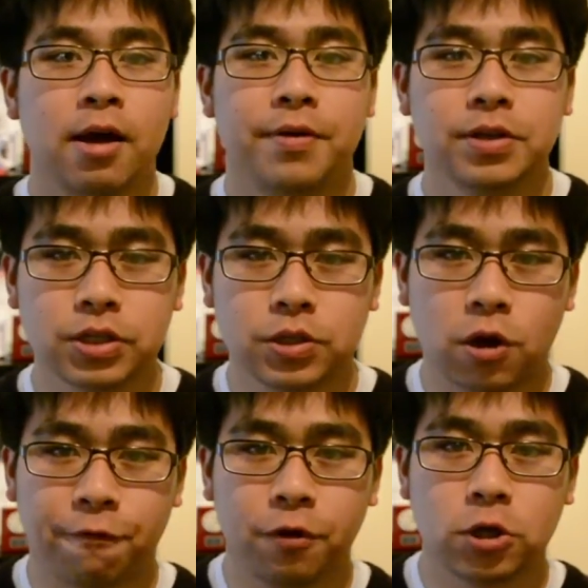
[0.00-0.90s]
This is a
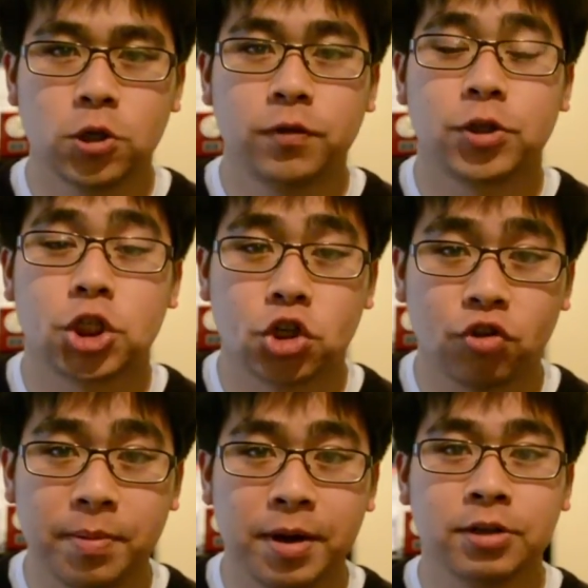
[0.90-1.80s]
software used for
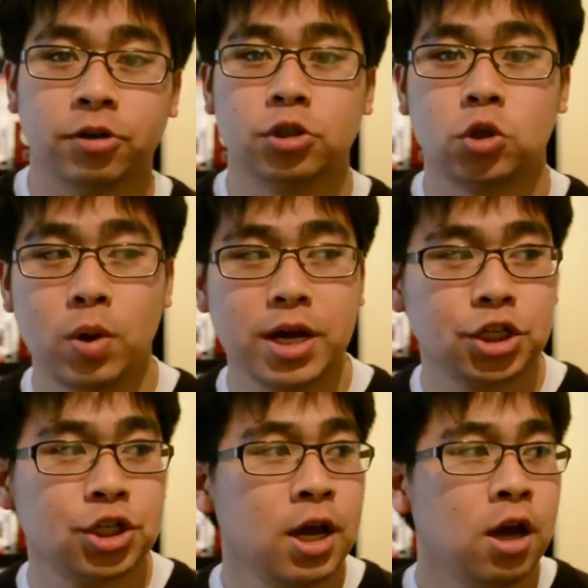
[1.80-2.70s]
streaming on
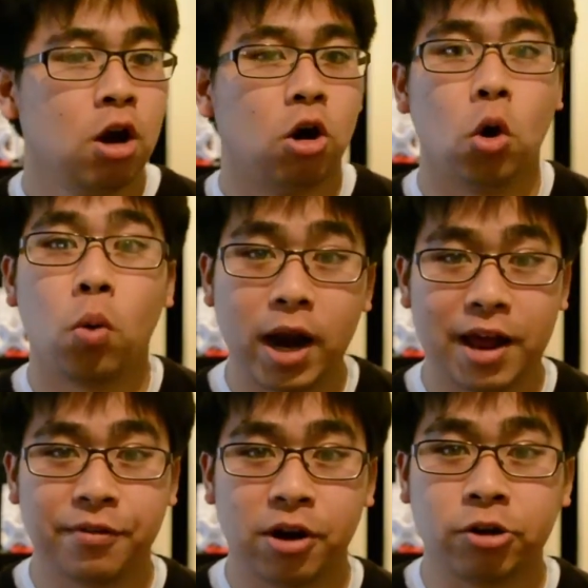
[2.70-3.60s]
Twitch, or
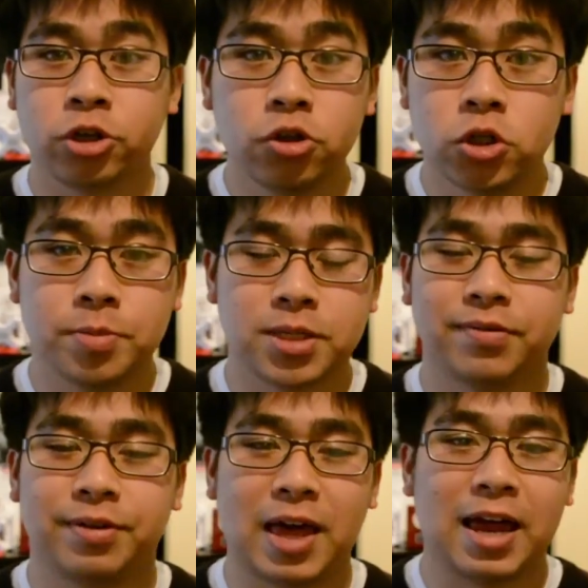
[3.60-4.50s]
whatever on YouTube and
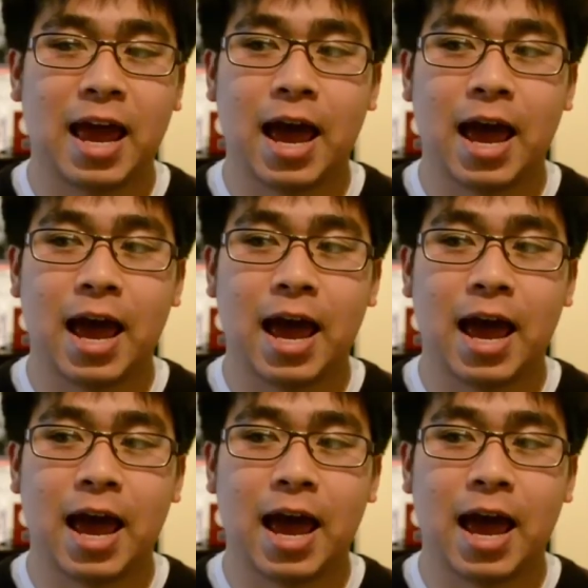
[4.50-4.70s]
stuff like that.